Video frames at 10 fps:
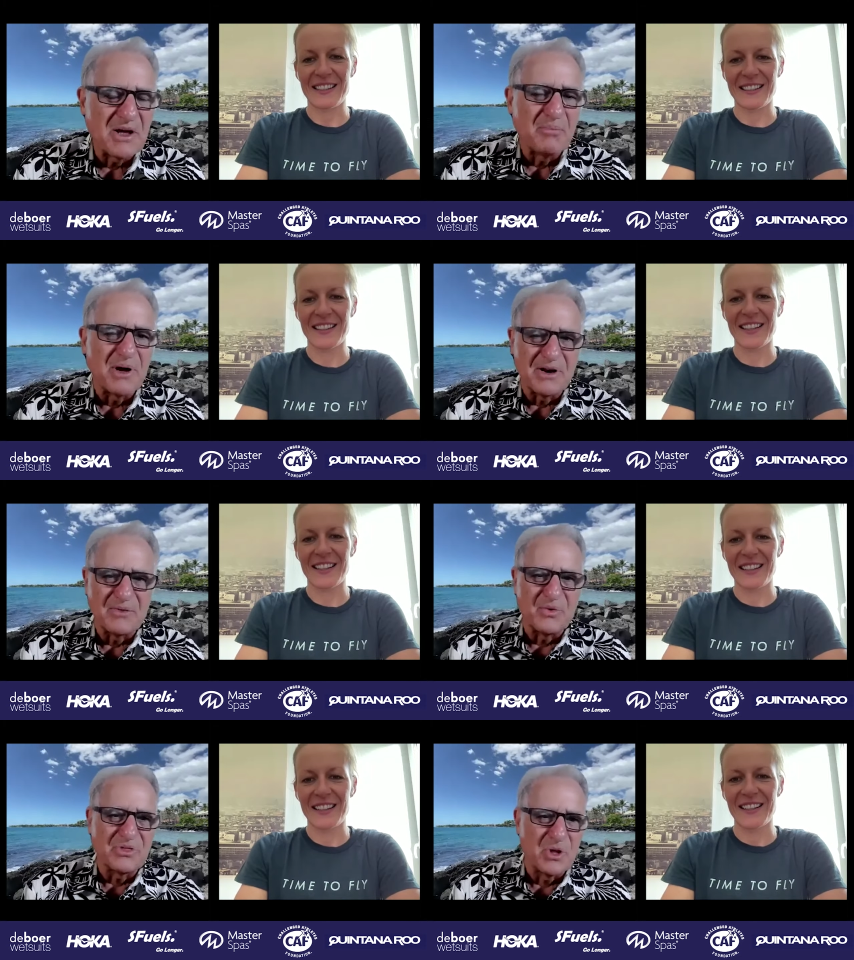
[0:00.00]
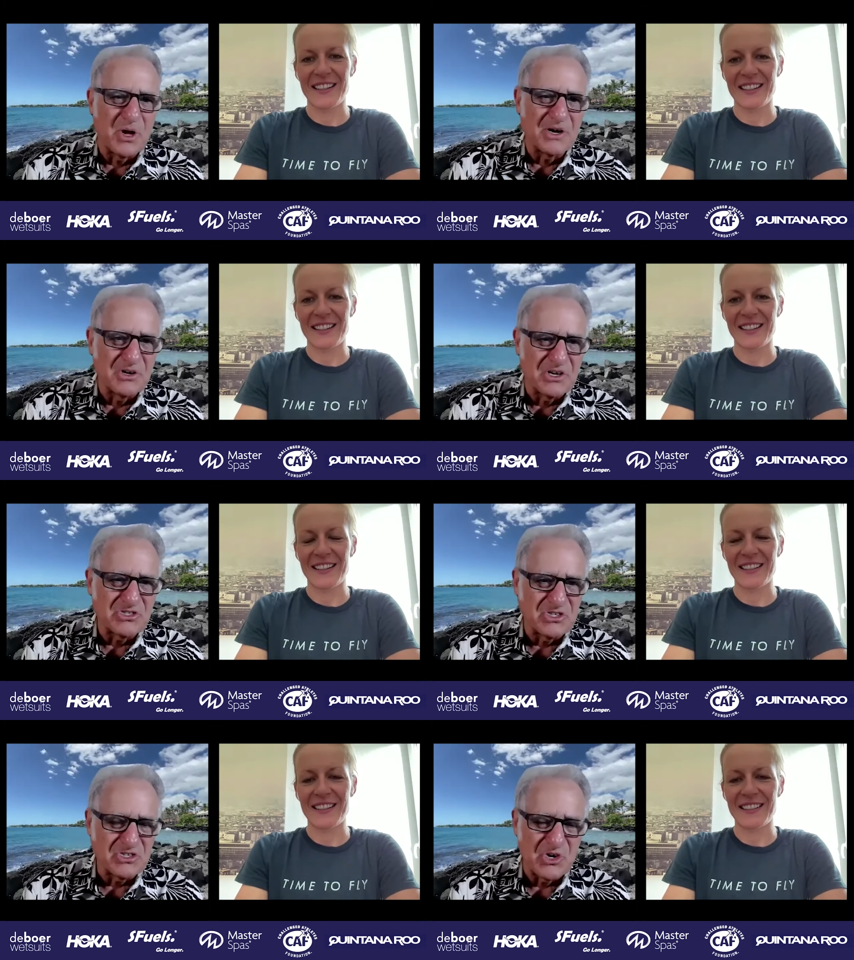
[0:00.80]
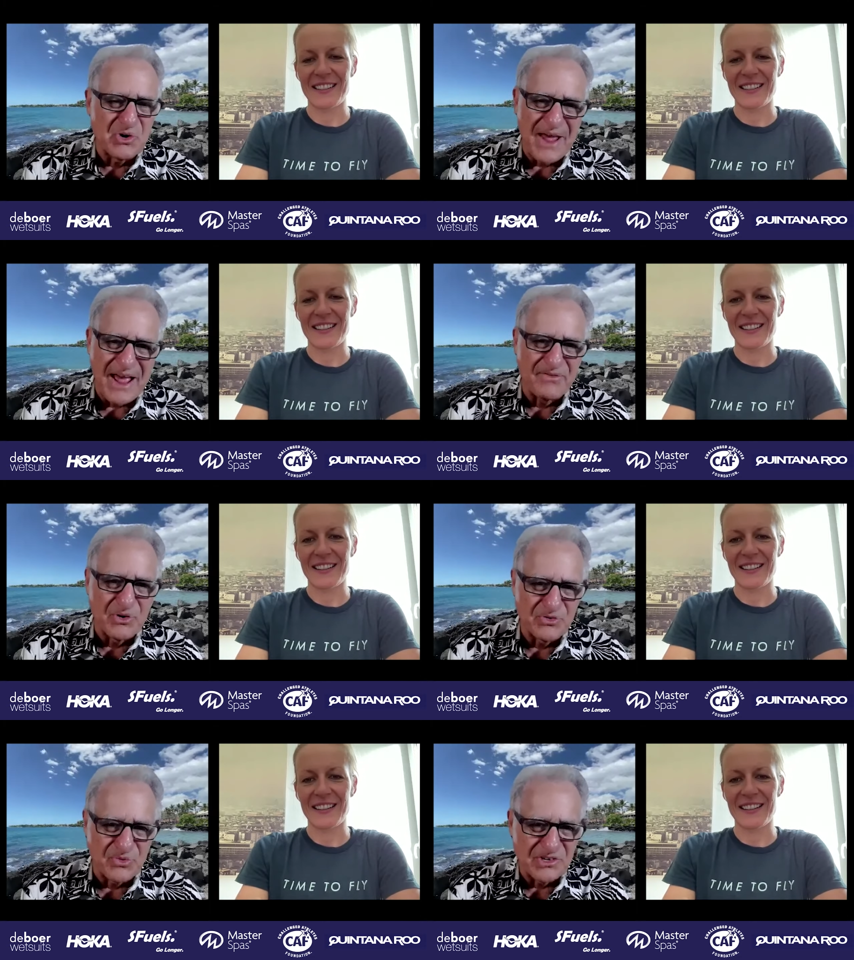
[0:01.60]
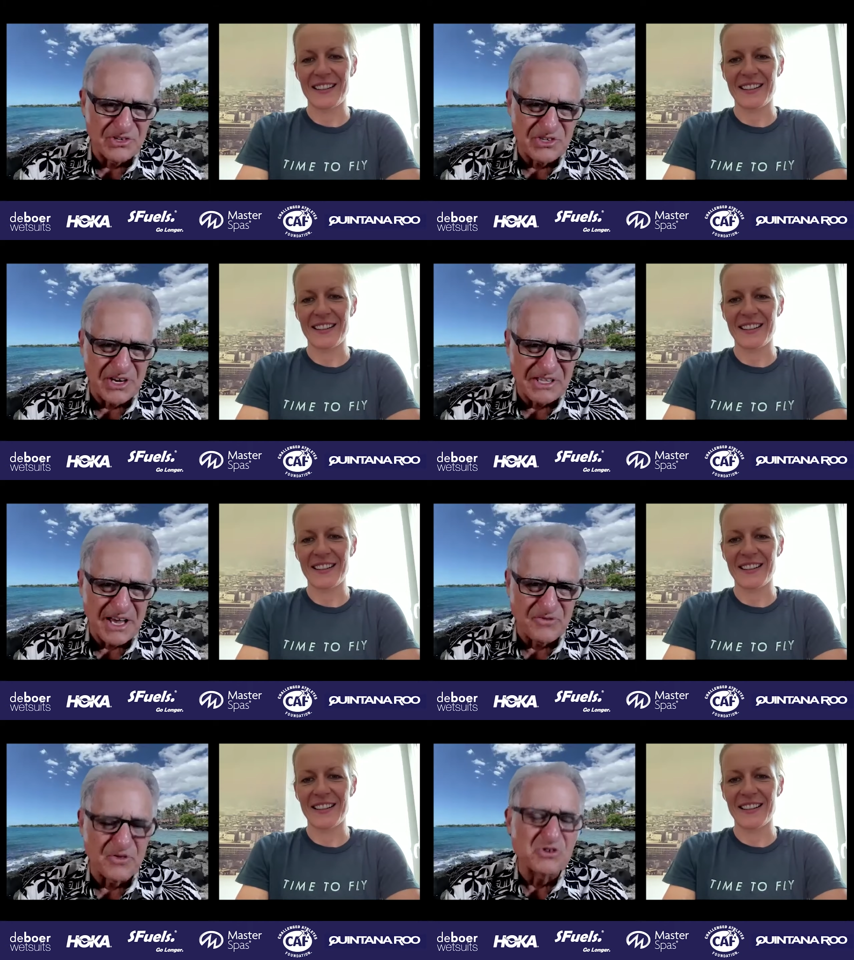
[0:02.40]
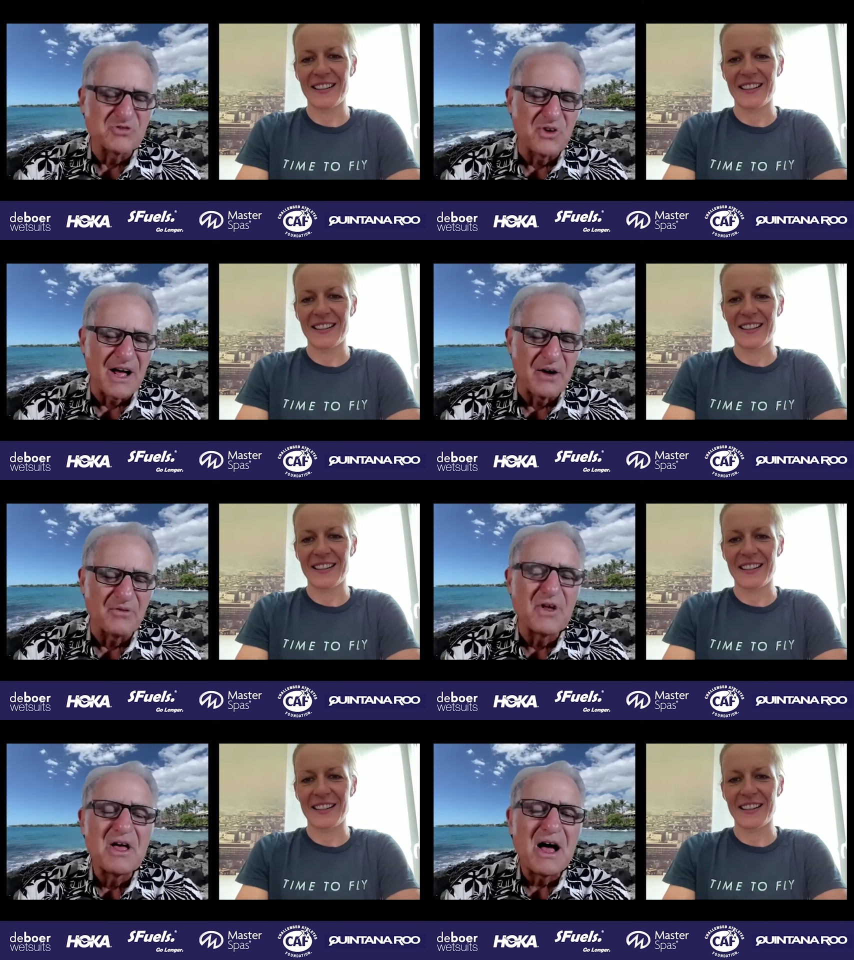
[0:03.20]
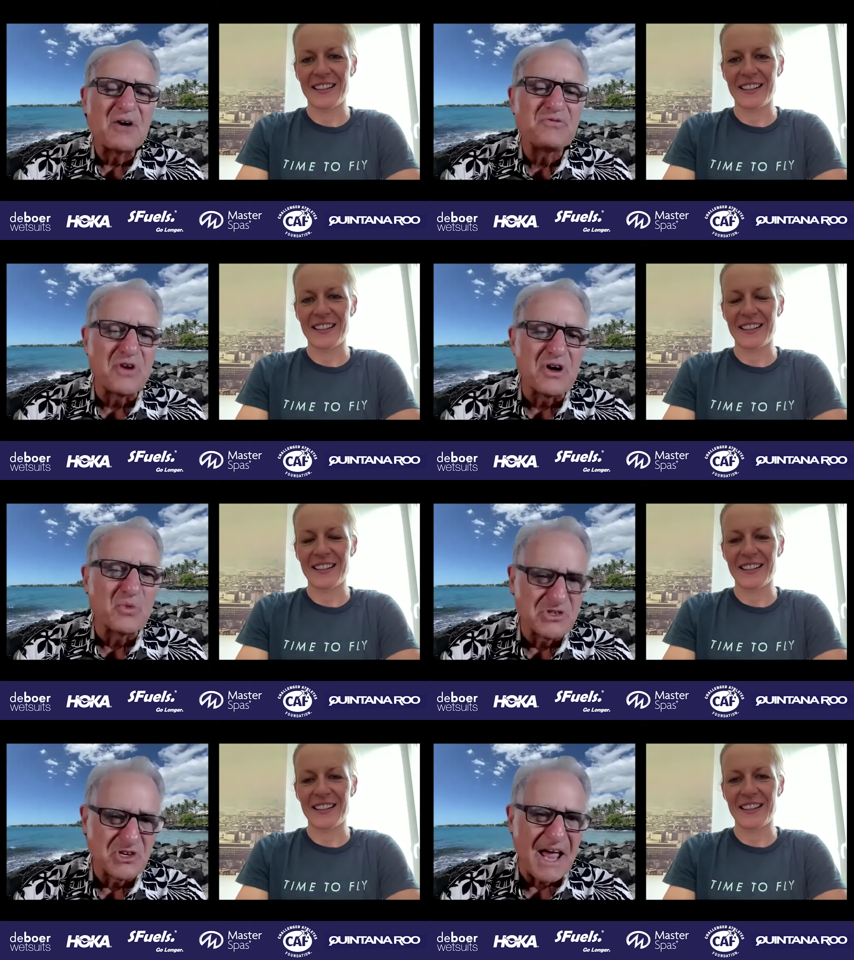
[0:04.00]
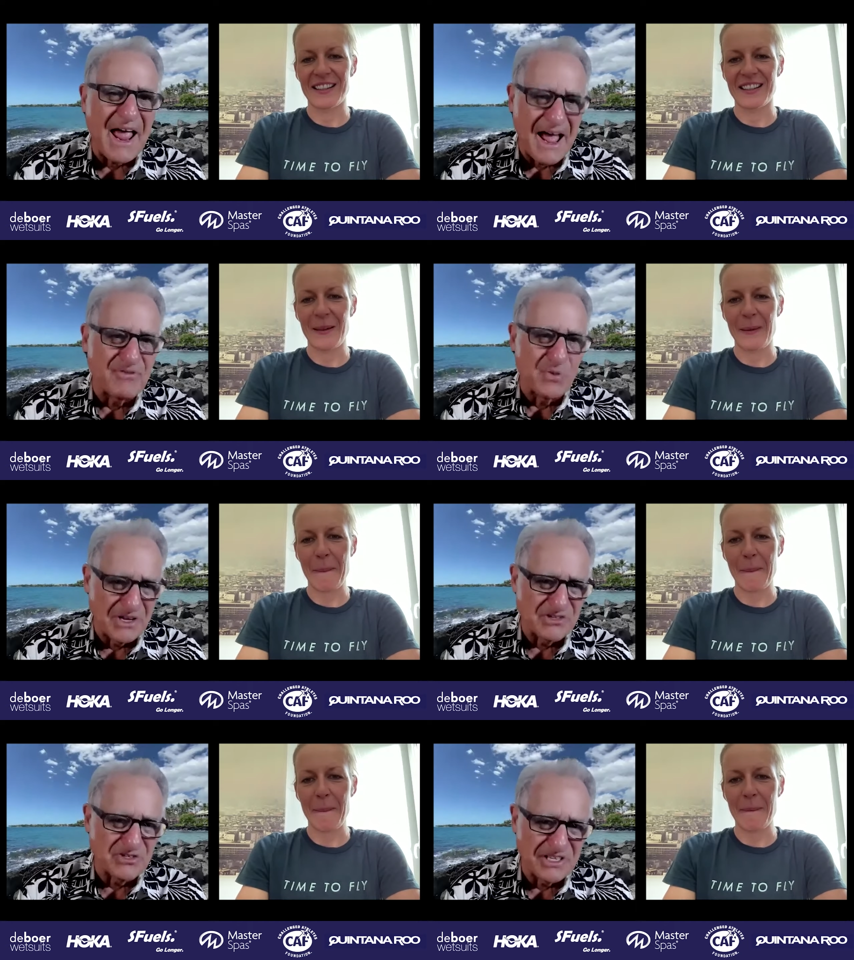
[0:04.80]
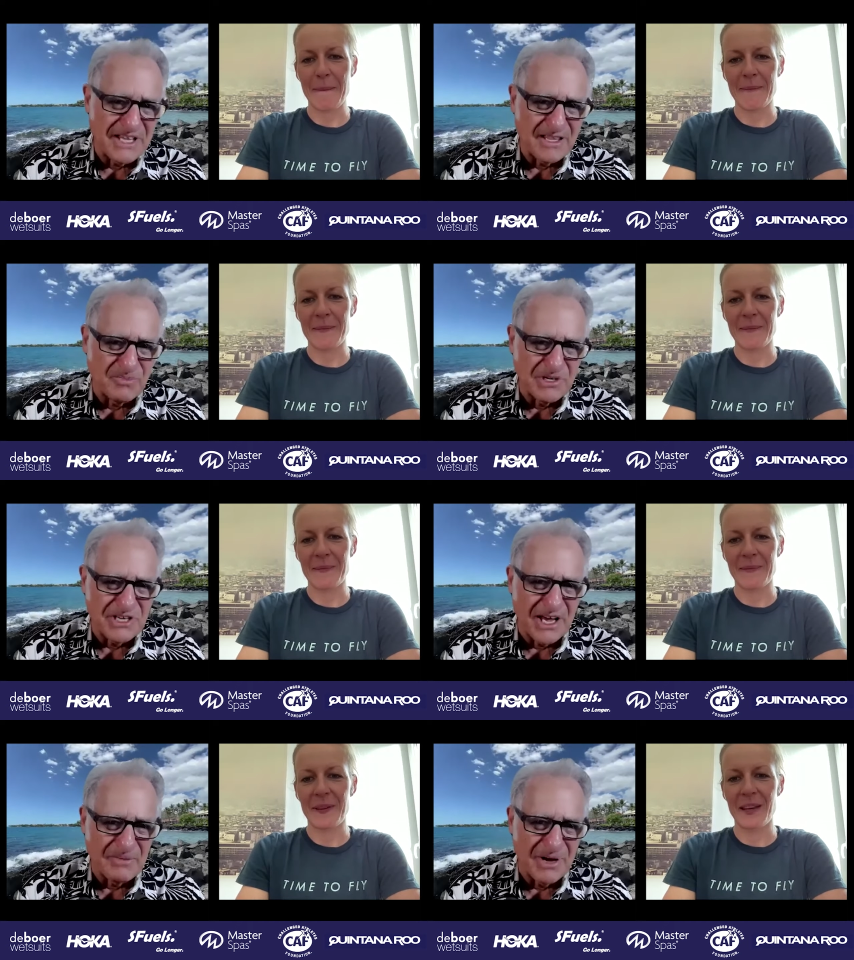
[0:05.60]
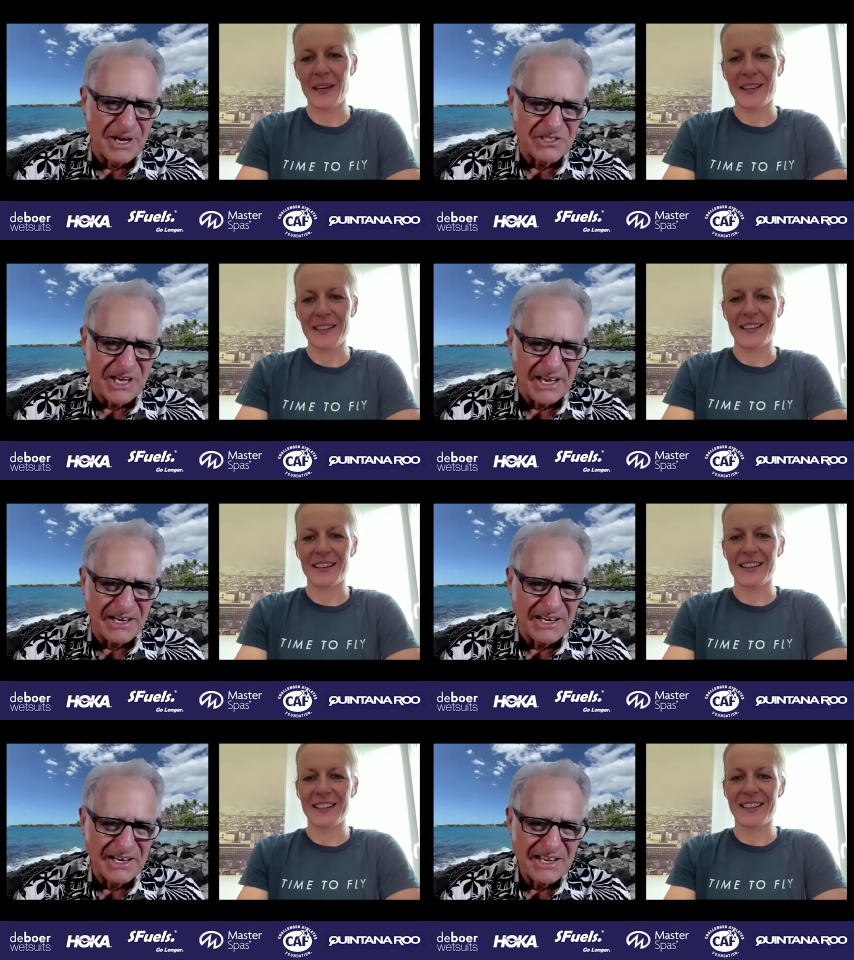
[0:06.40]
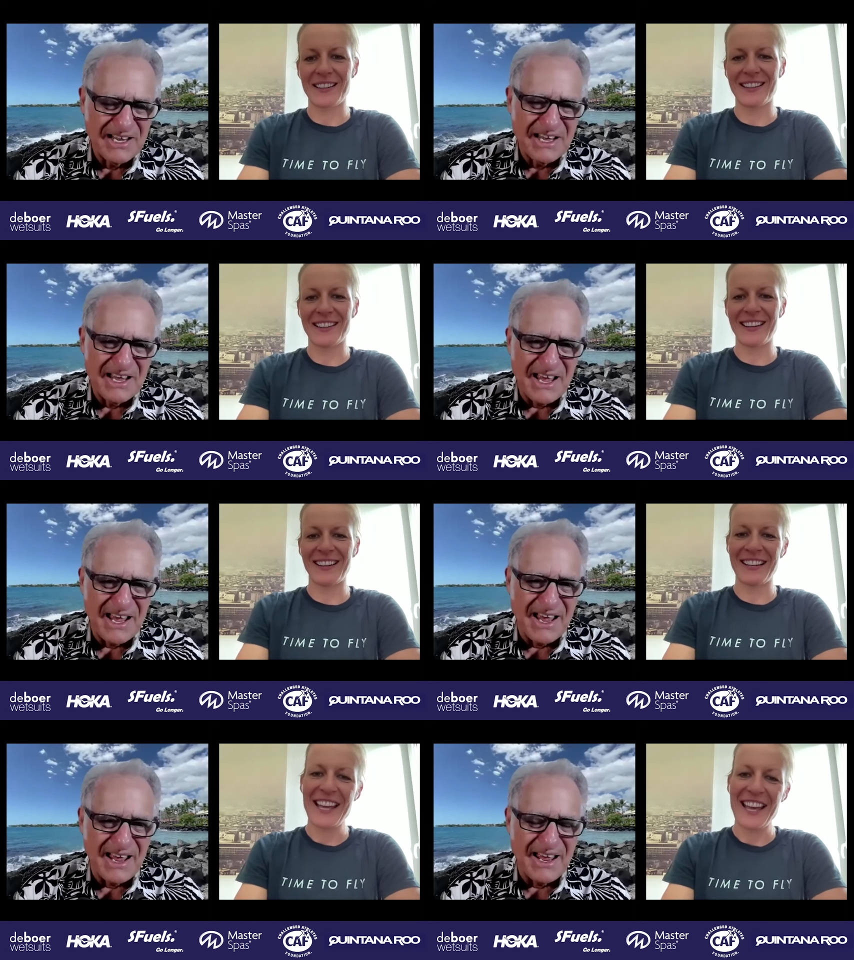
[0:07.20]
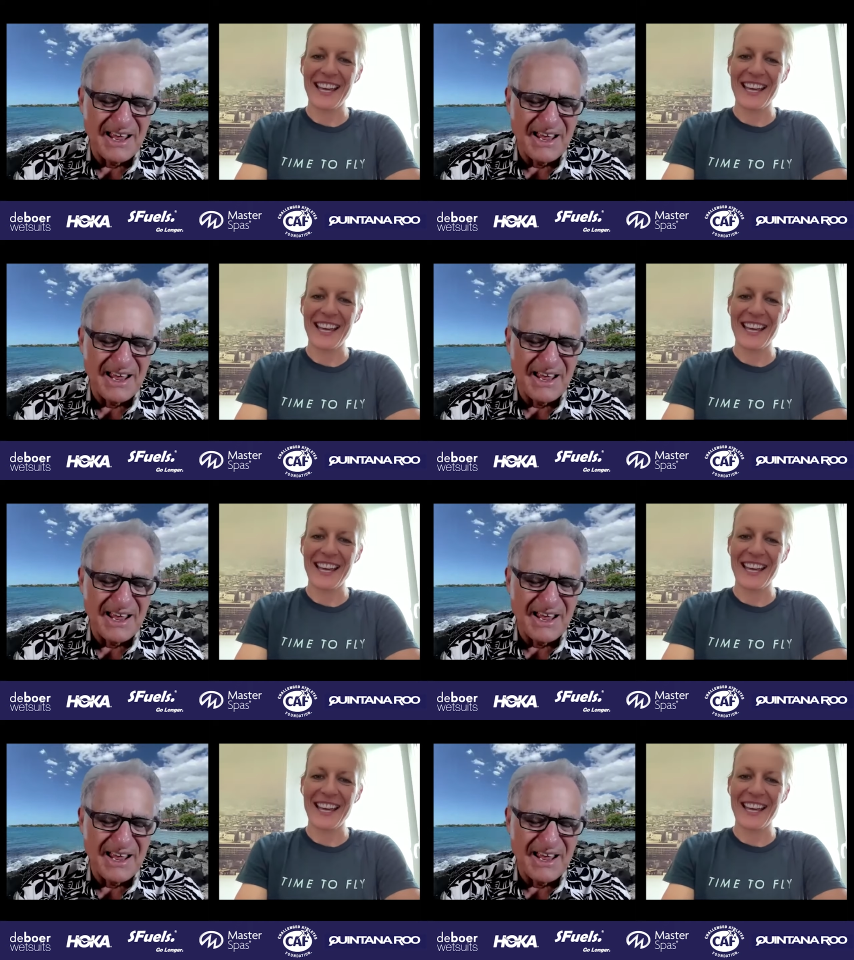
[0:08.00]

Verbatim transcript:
Speaker 1: But with the longer distance, you don't have those races like that. First of all, how, how fun was it to have a race like that, to be side by side? And,